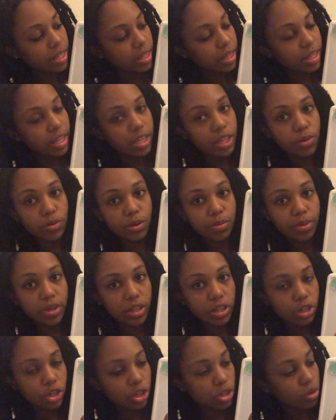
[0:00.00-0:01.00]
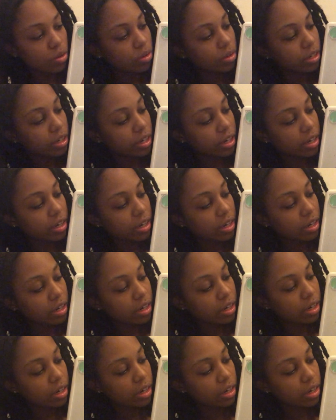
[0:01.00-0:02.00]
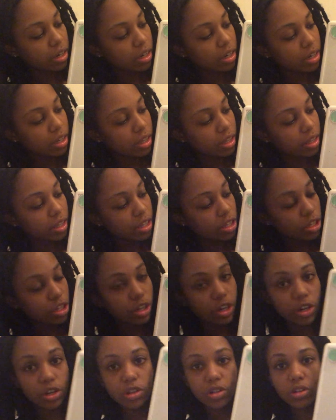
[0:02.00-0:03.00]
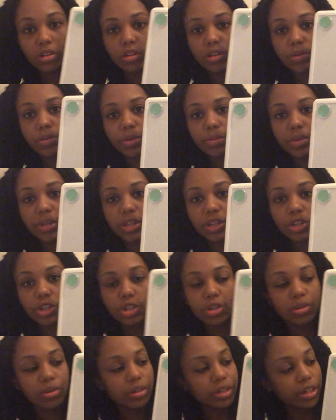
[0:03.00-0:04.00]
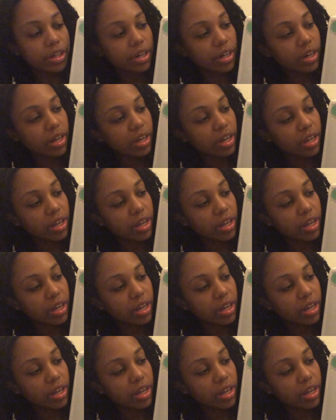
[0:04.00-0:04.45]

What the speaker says: This would be the shoulder. This circle would be the shoulder.